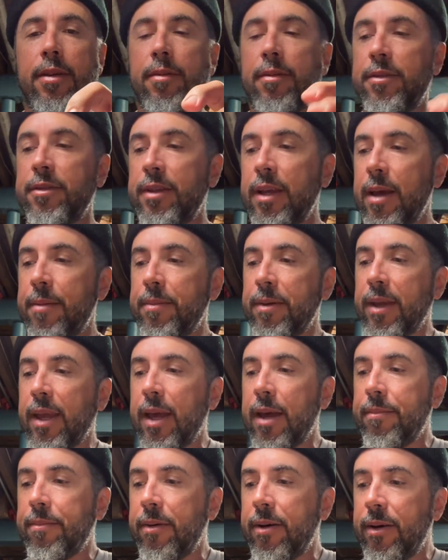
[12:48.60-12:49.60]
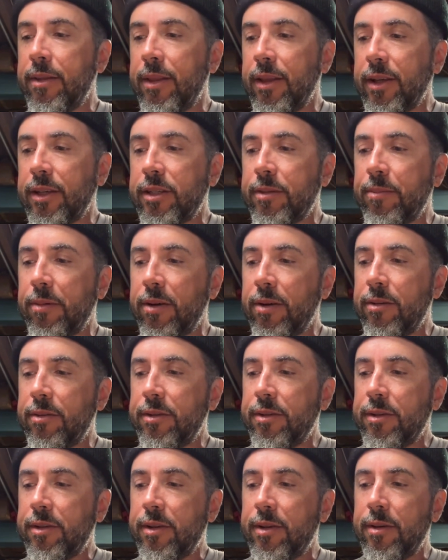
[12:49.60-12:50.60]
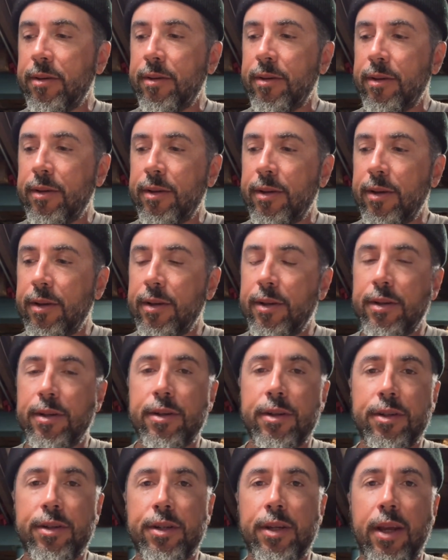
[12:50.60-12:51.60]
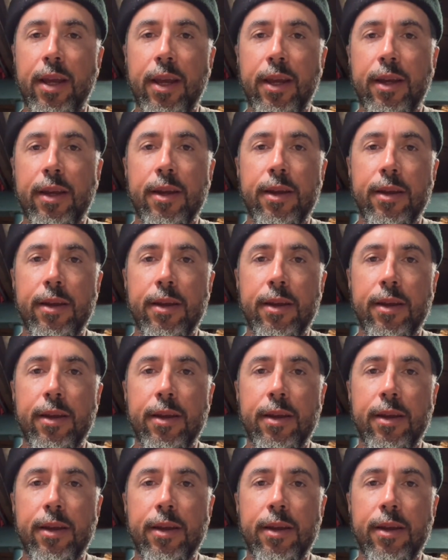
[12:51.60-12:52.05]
Zap-A-Gap on the exposed shank,